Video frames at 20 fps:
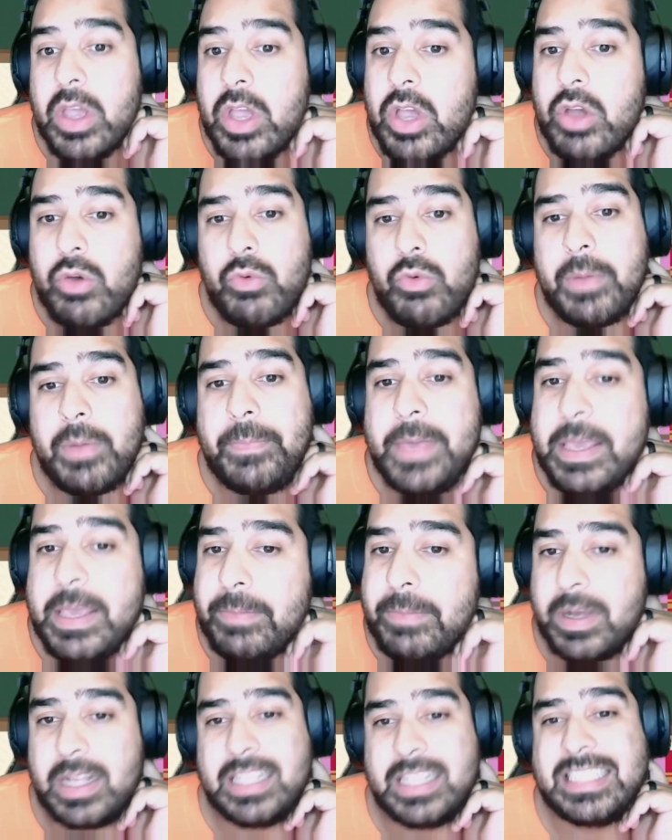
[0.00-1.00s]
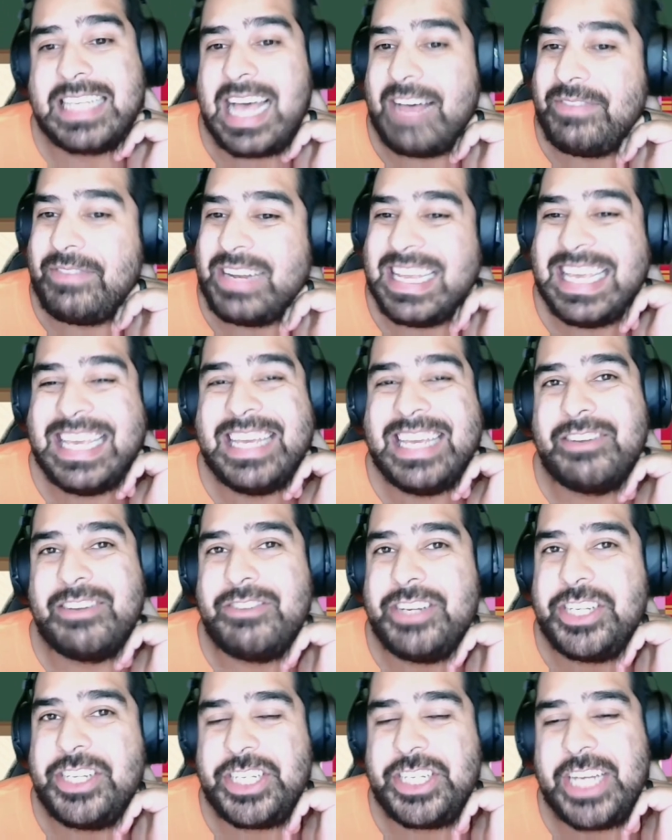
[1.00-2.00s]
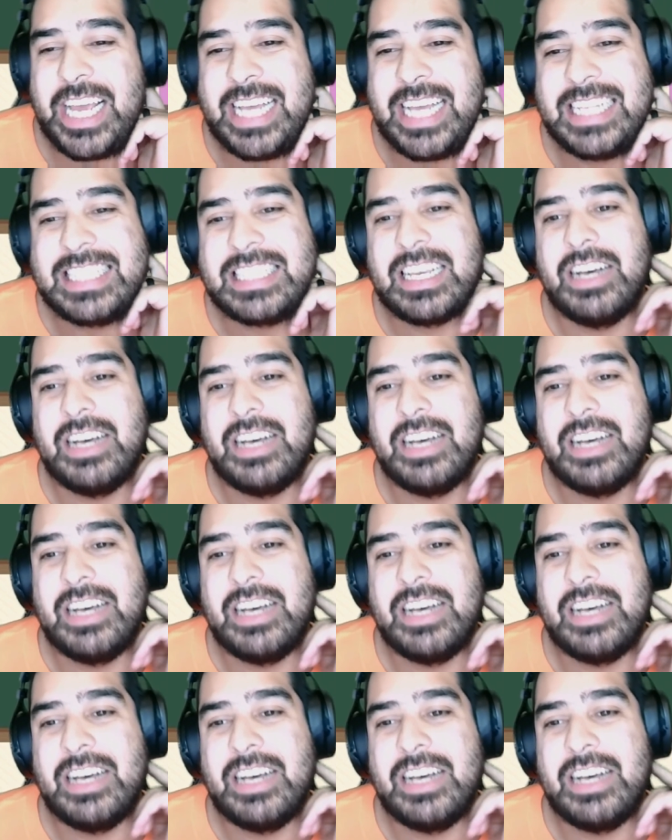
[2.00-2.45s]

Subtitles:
Repeat Balls have an increased chance